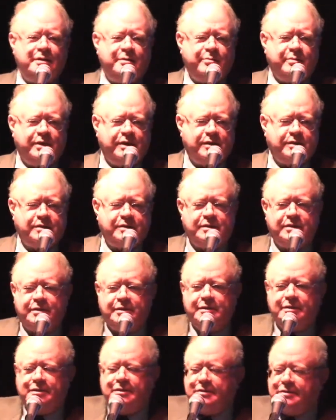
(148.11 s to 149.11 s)
but
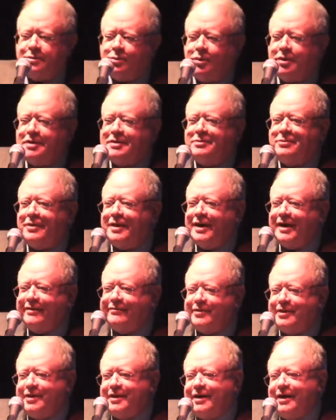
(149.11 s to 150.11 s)
the one that we have
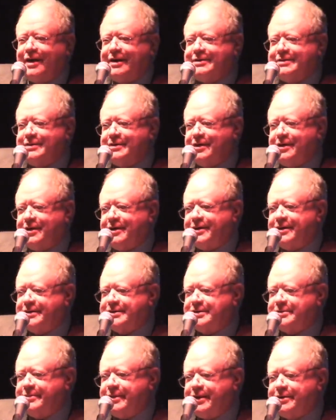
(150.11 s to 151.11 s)
at AIER
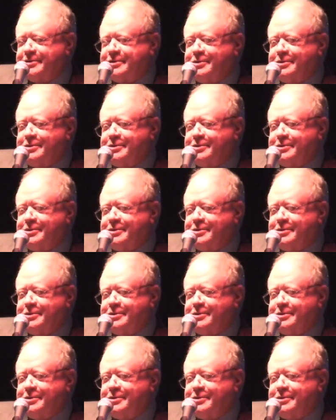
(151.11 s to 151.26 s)
has about